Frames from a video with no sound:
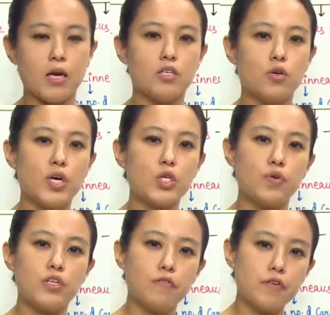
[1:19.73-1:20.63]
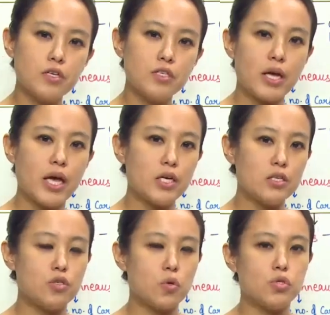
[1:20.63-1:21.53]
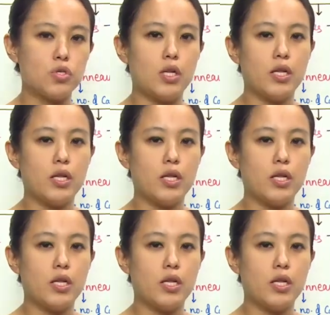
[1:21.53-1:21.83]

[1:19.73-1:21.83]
So it was first Aristotle.